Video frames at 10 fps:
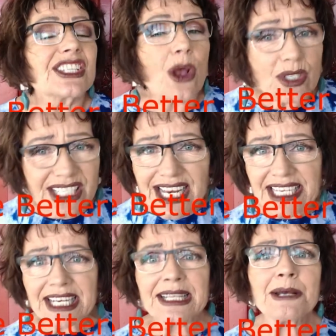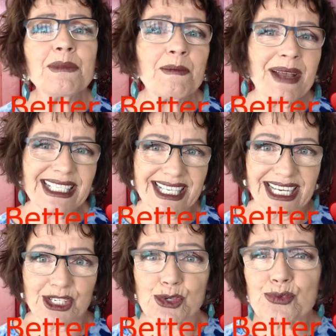or sending them a
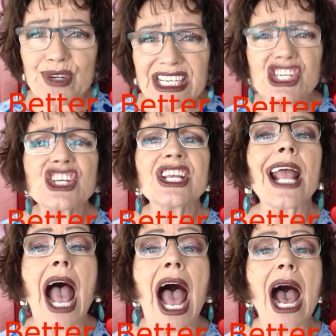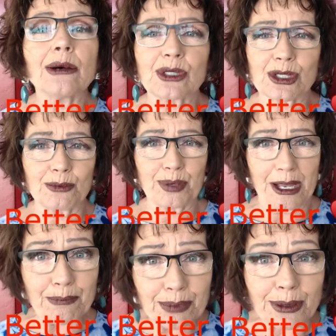message, reaching out to
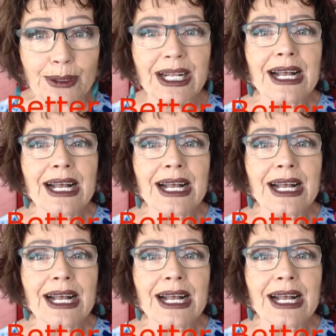people,